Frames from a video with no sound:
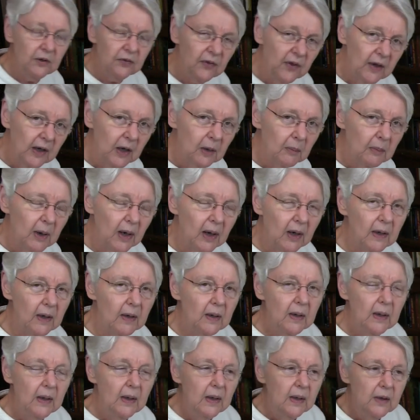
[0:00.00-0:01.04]
you think about
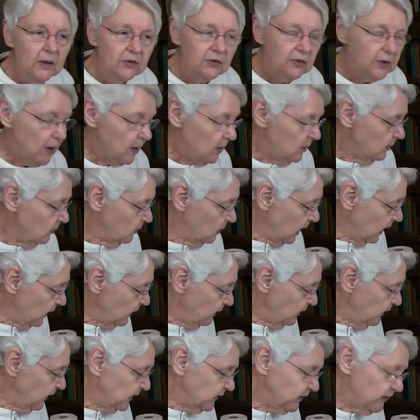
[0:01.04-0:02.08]
it. So
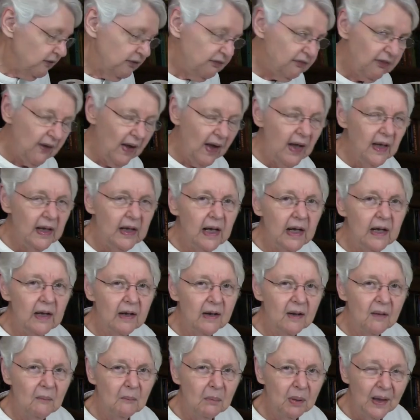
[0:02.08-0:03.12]
rather than to fight
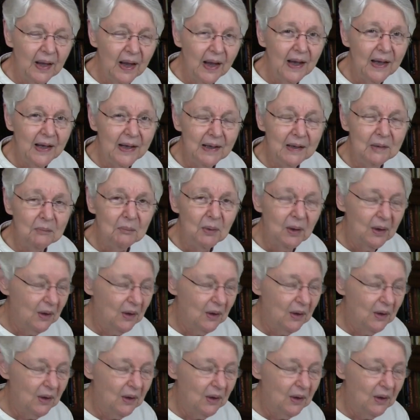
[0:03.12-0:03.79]
and complain